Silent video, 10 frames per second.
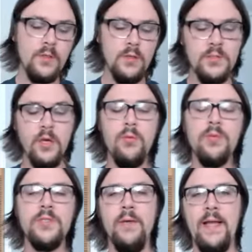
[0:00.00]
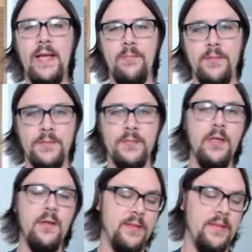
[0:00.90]
So we'll see what happens.
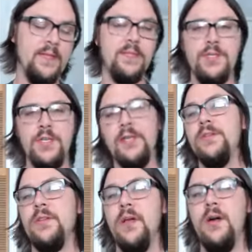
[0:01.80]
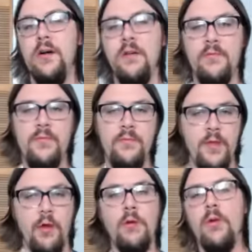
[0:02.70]
But that's the gist of
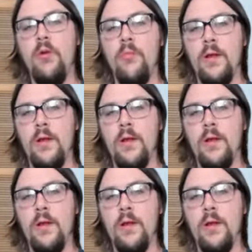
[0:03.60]
the article.